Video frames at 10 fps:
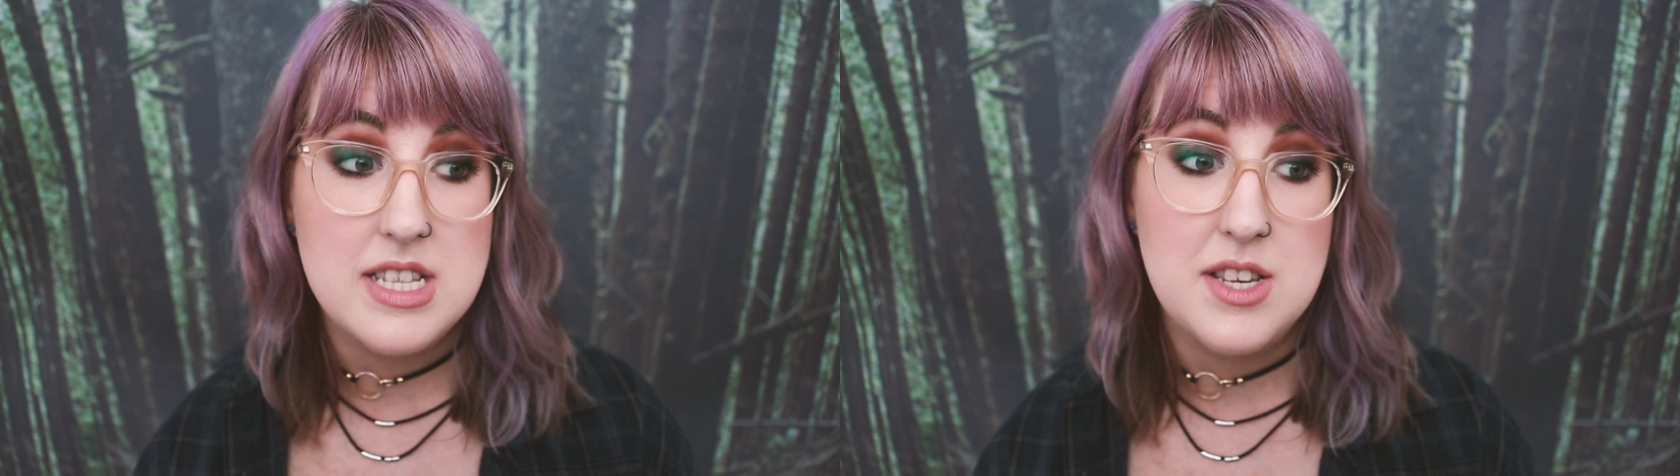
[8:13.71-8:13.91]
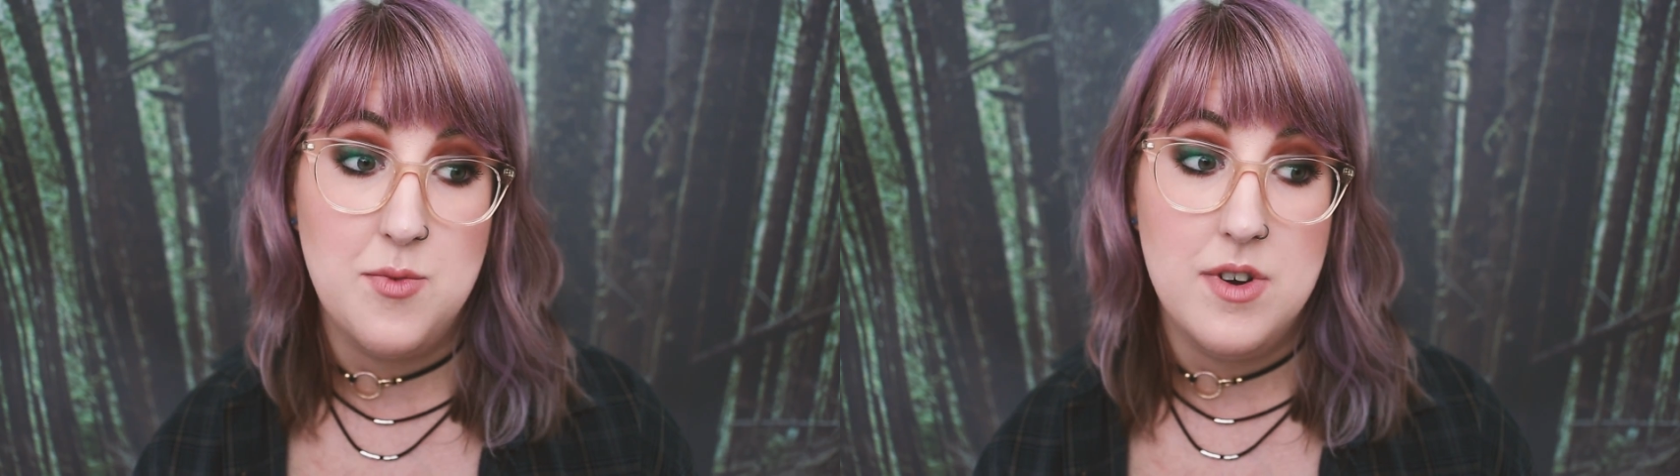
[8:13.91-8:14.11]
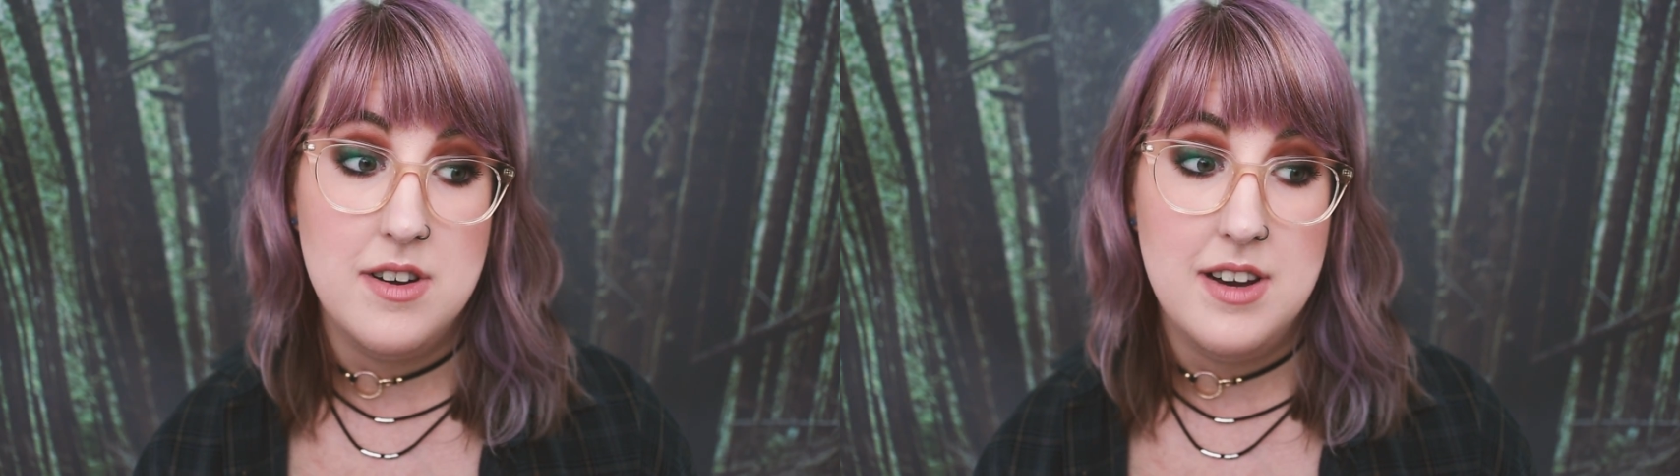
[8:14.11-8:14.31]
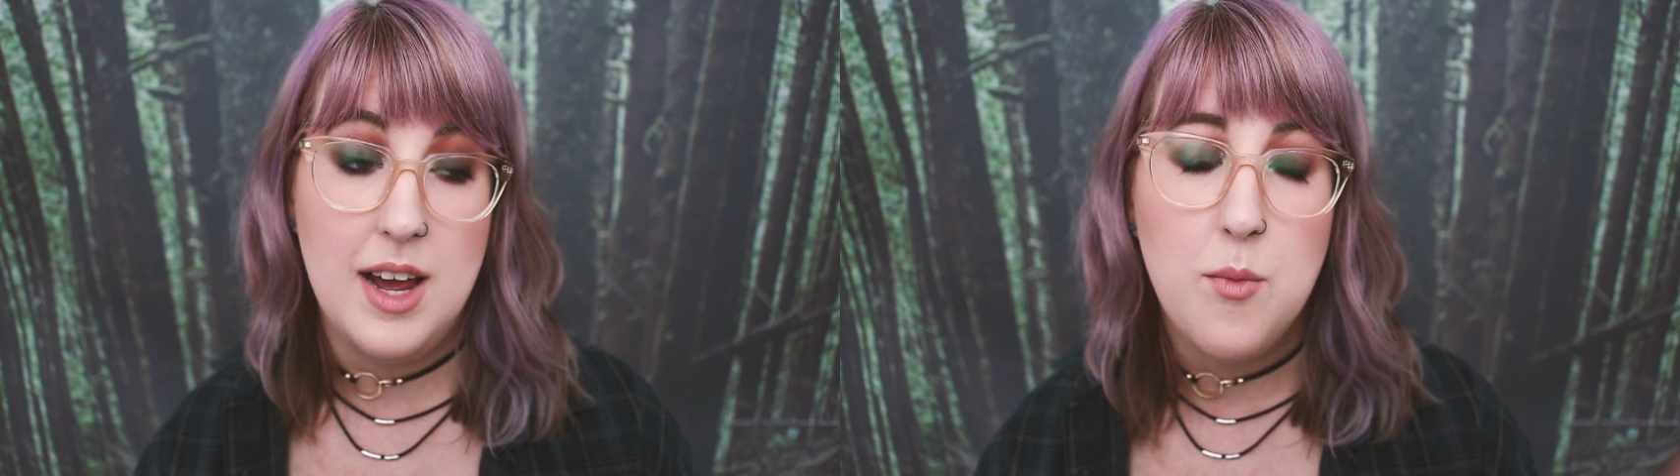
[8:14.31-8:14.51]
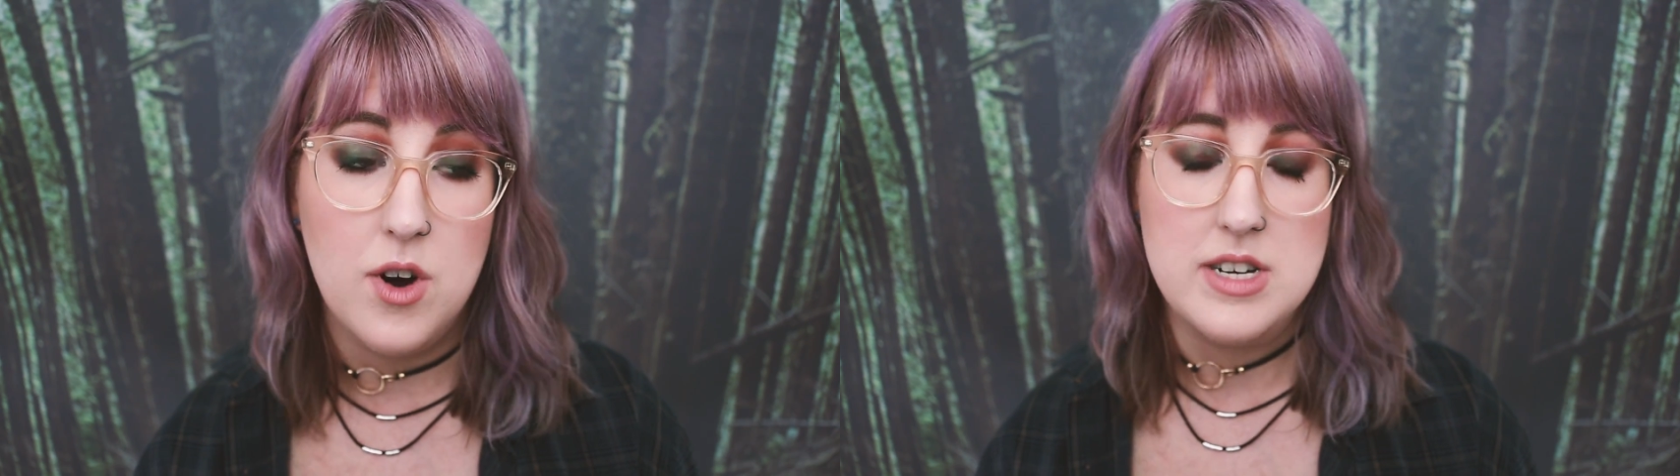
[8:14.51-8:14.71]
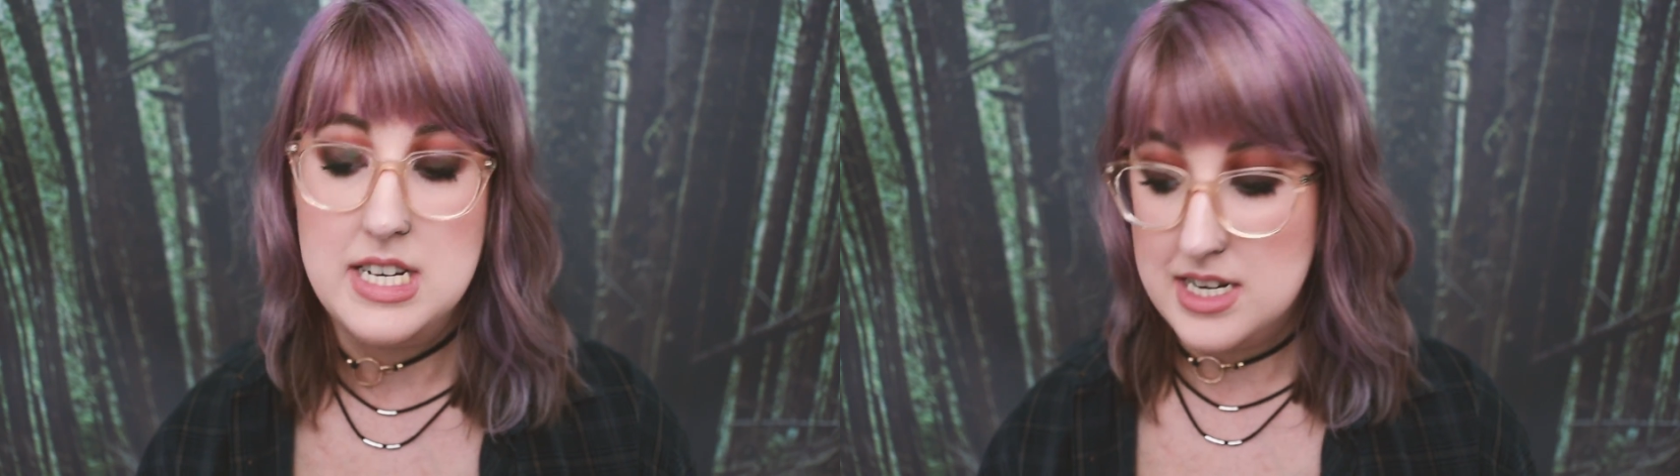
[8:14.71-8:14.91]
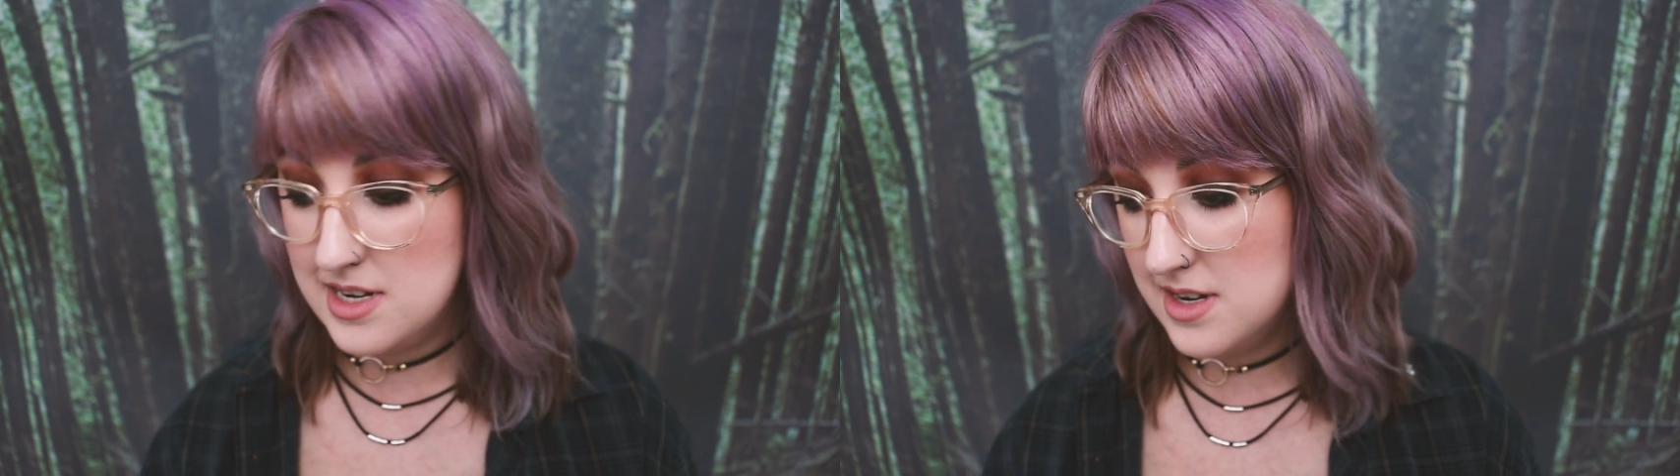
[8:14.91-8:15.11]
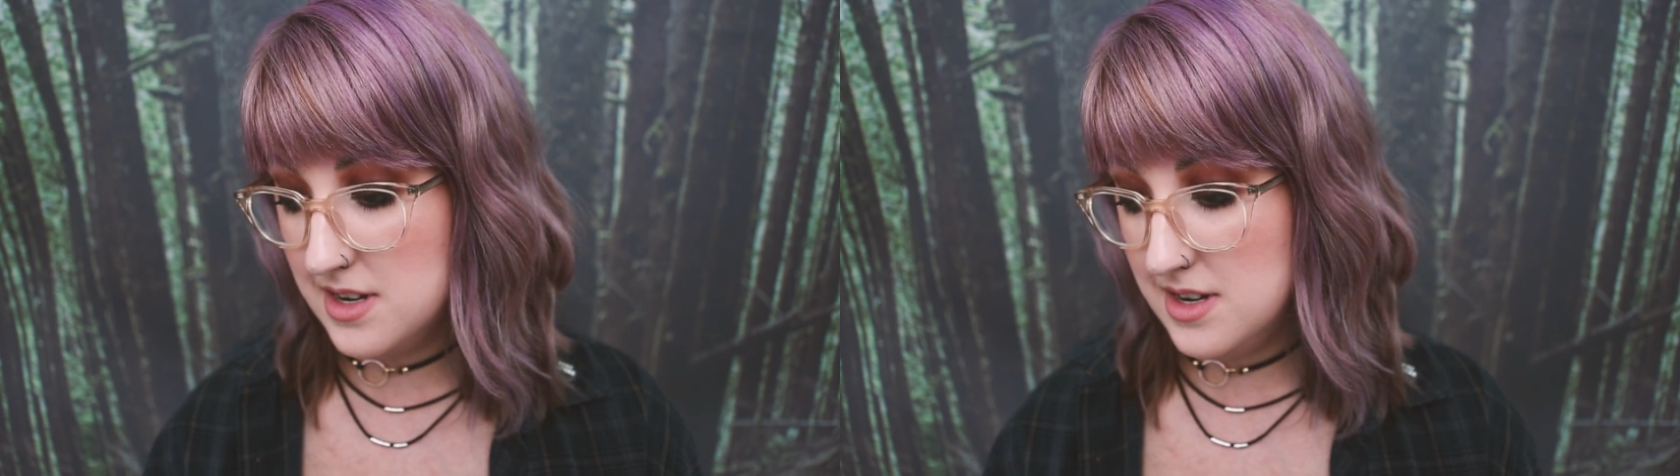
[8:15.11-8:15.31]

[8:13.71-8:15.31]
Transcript: this one. I want it.